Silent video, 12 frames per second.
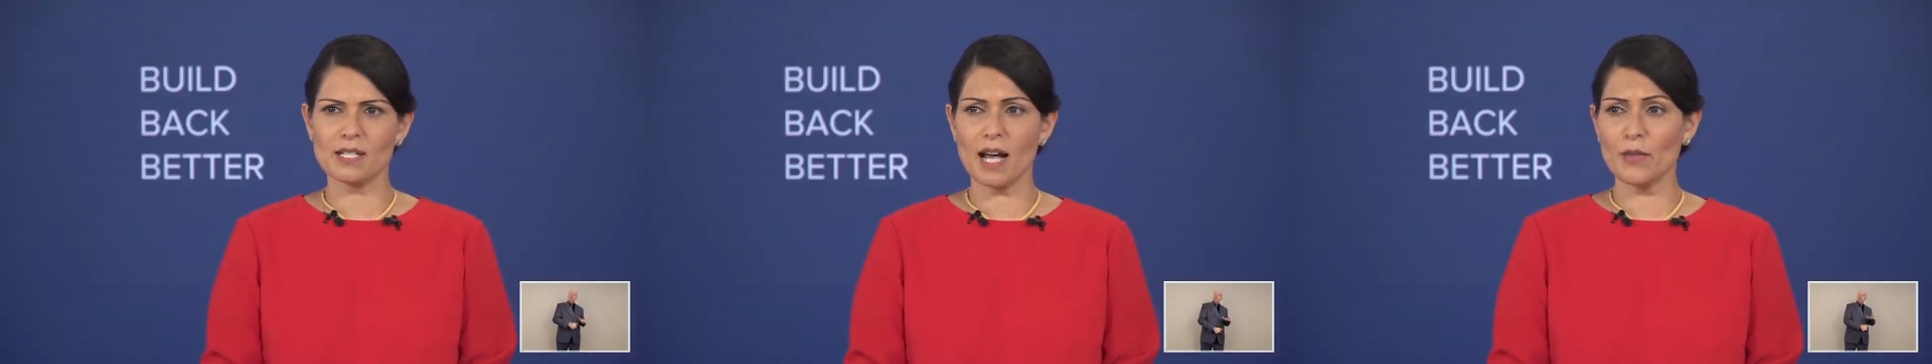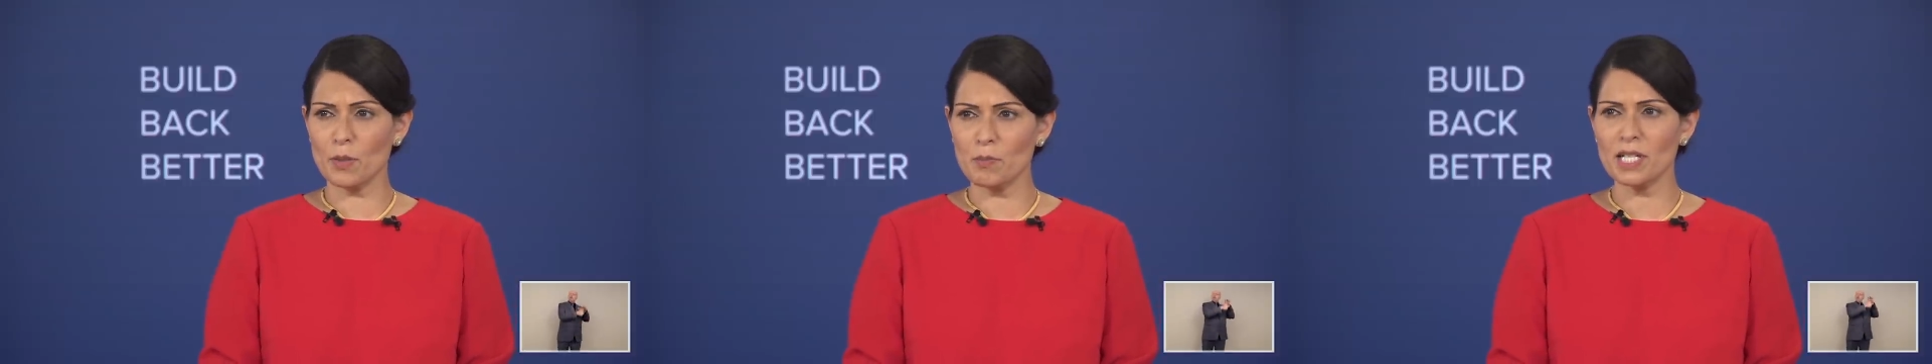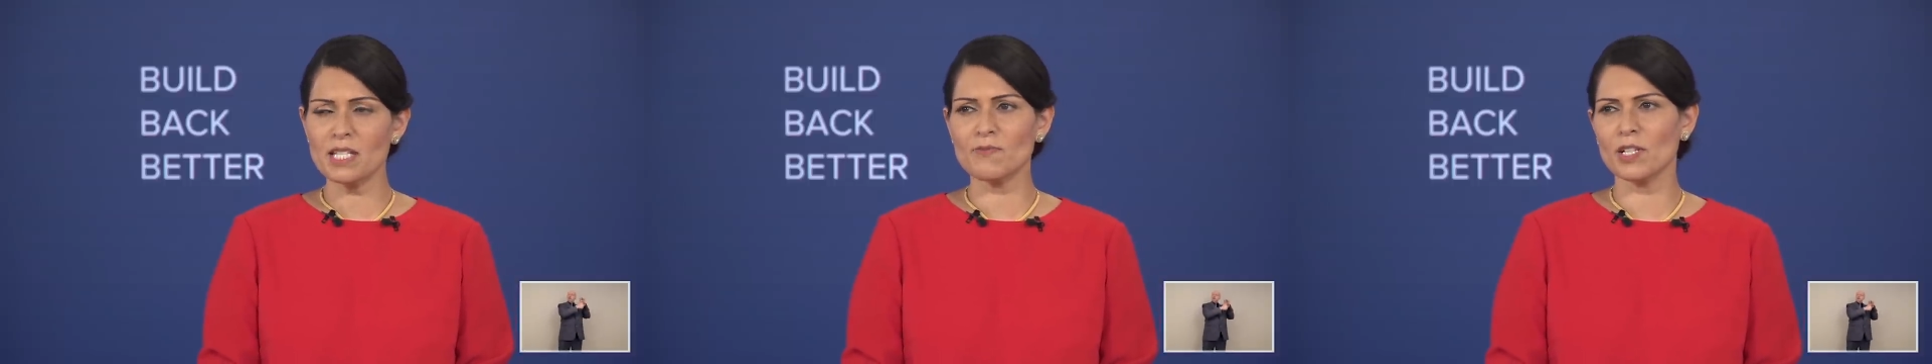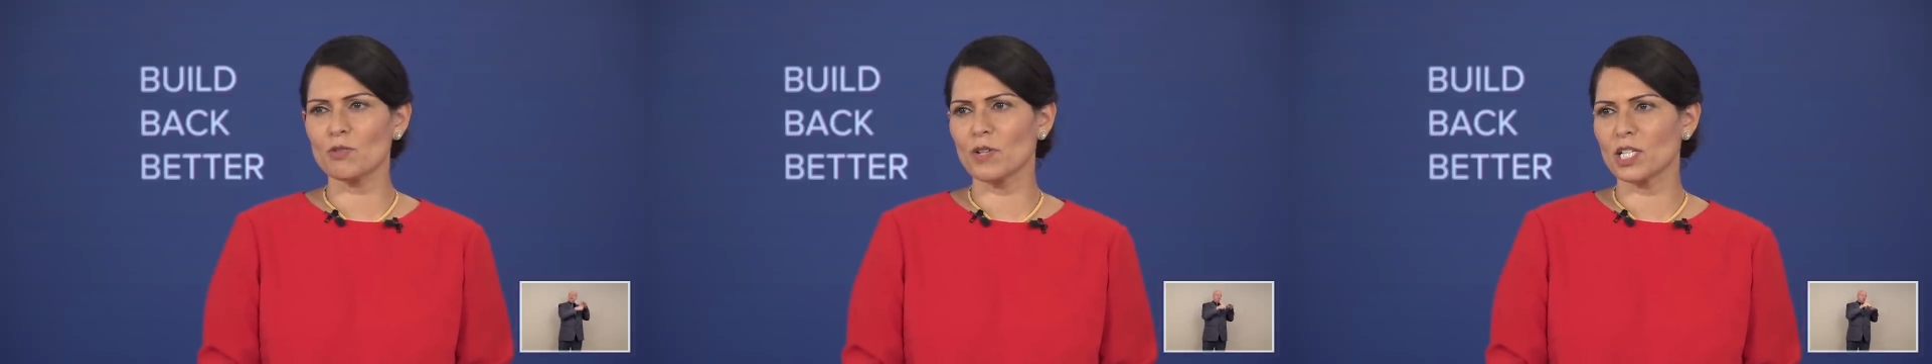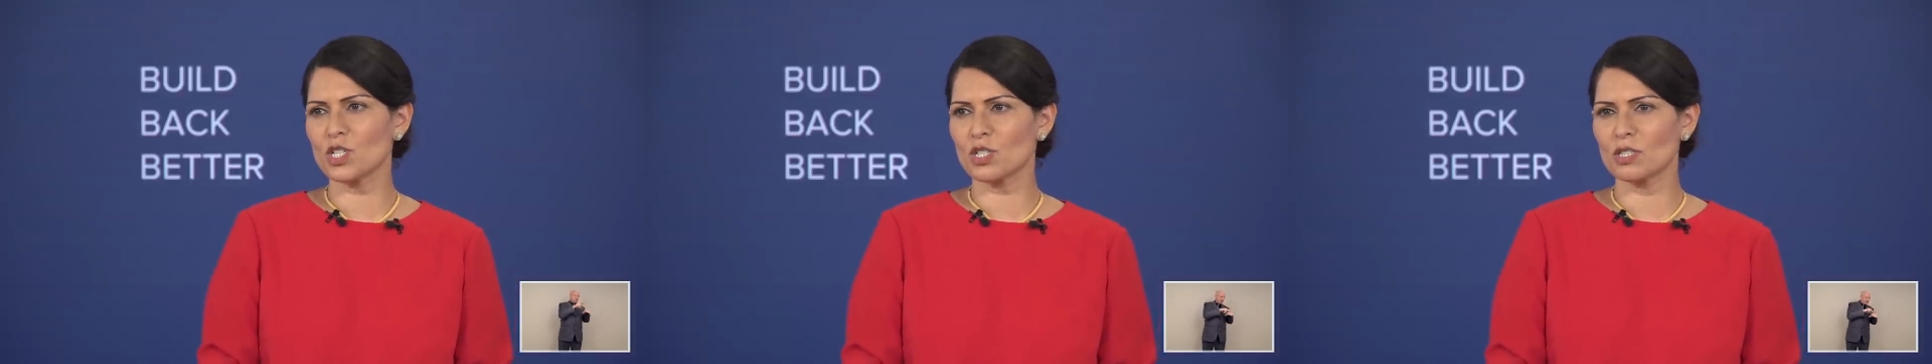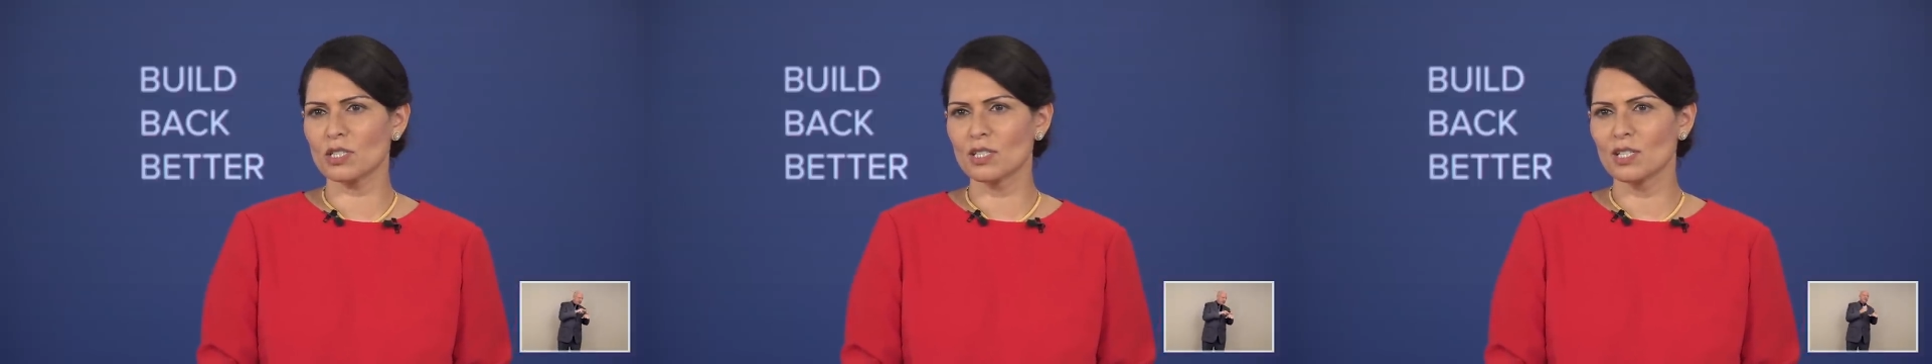and the Police
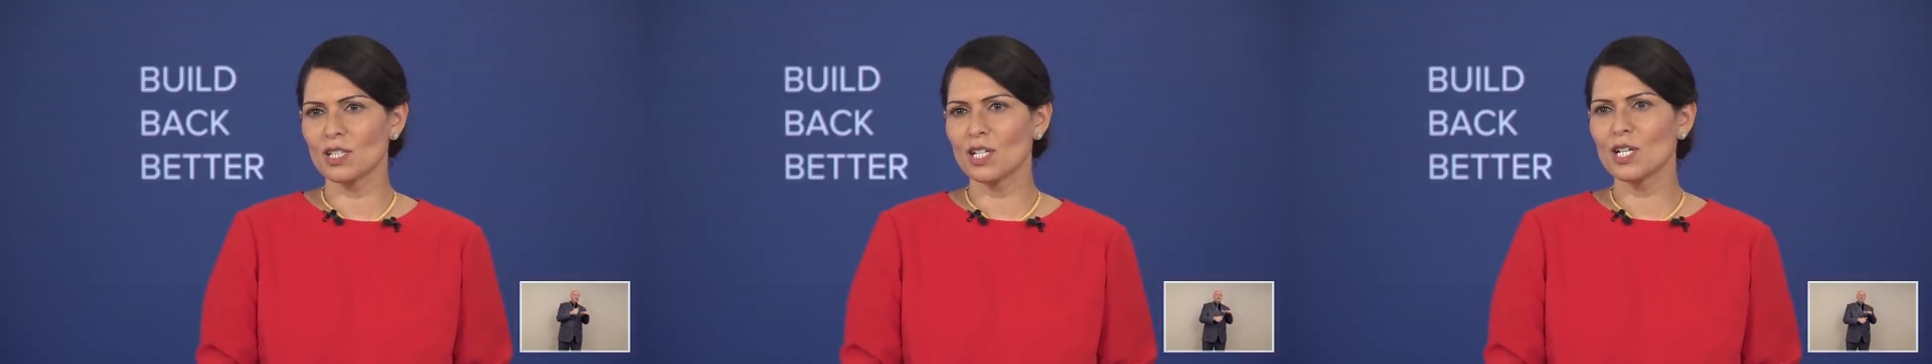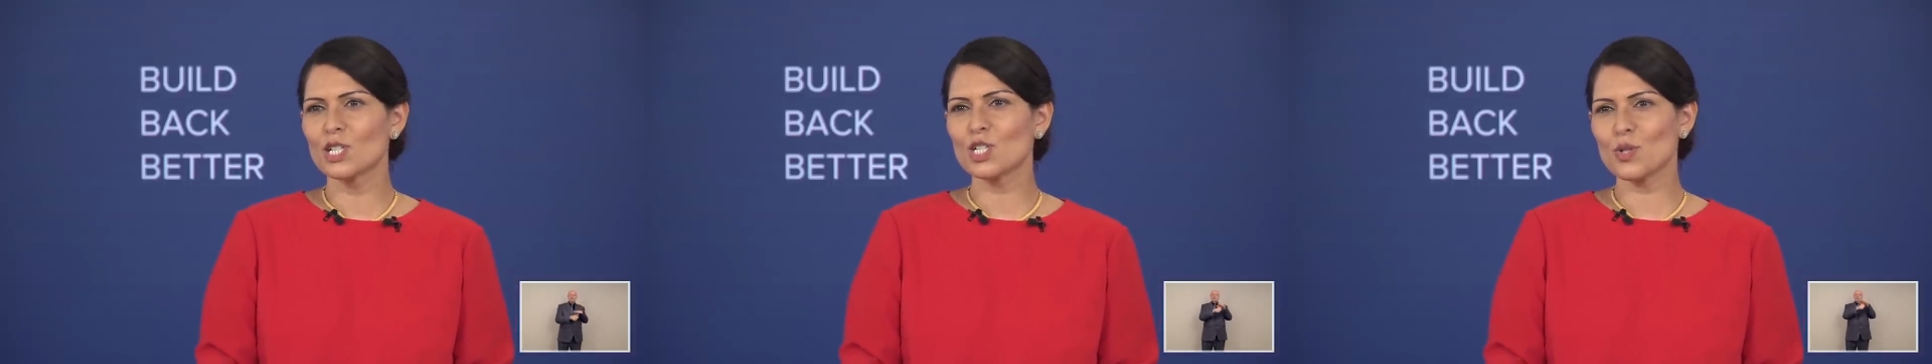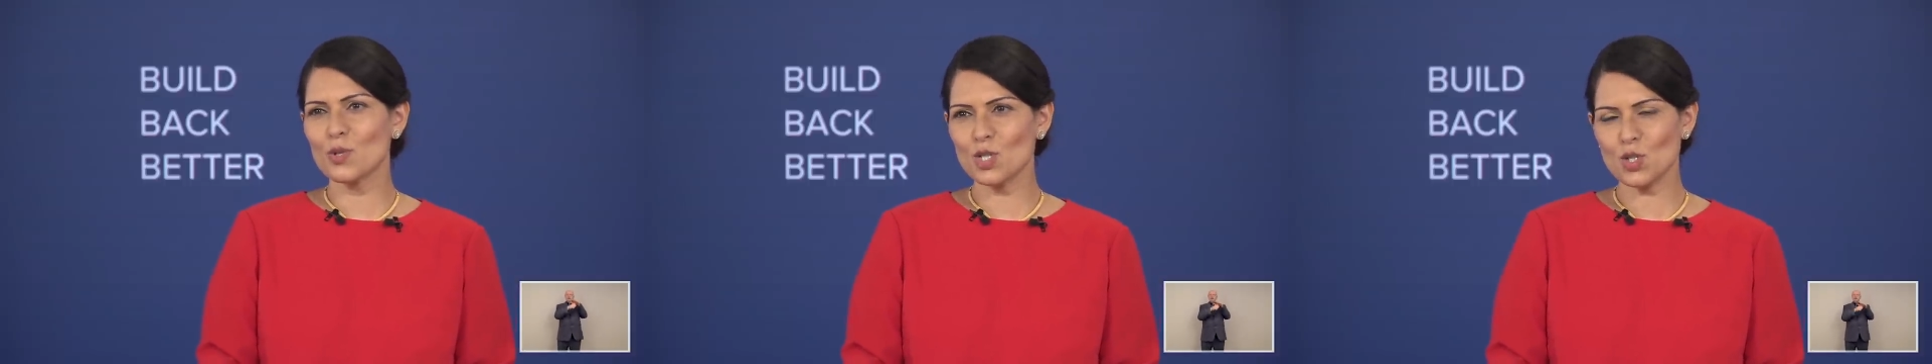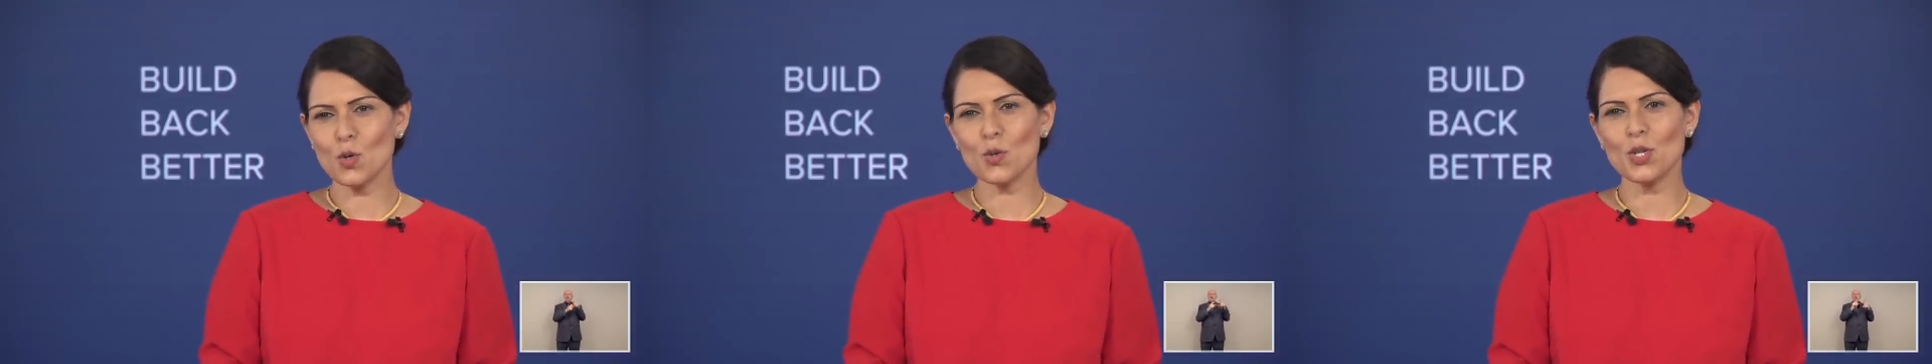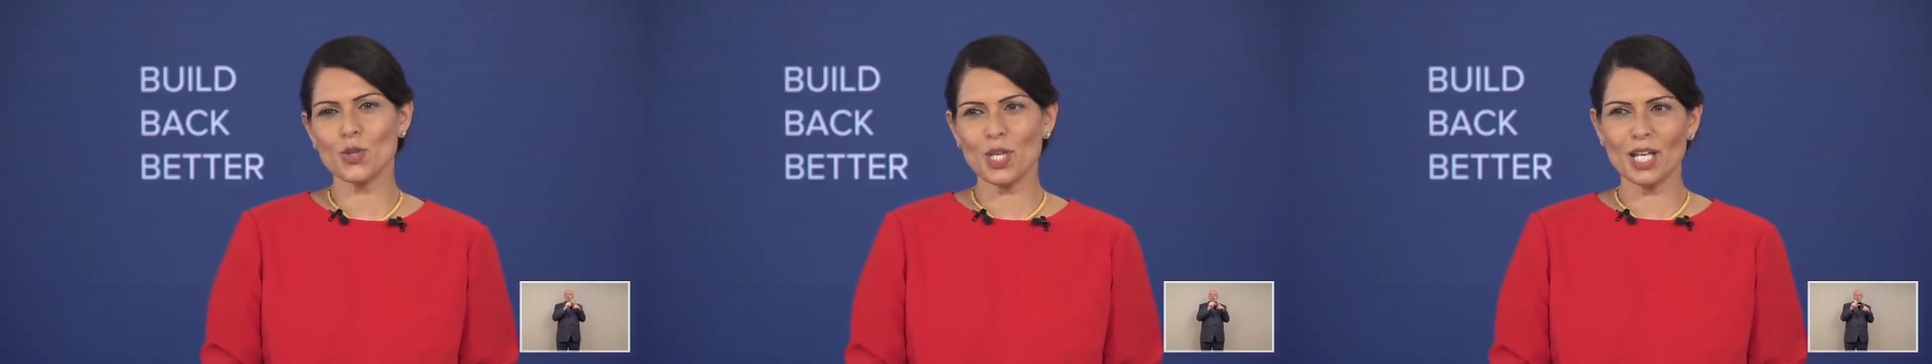Federation to ensure that they